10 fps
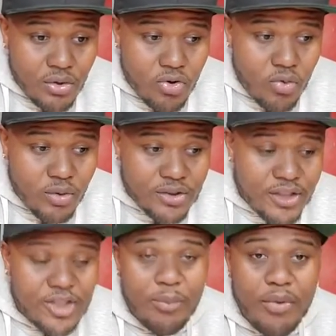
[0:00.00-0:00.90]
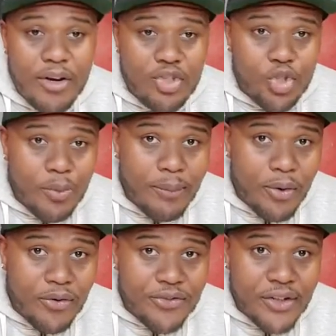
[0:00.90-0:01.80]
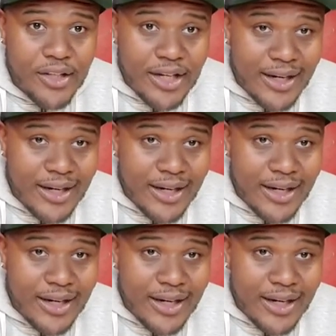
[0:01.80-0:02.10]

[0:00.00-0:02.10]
who was disappointed Super Bowl Sunday.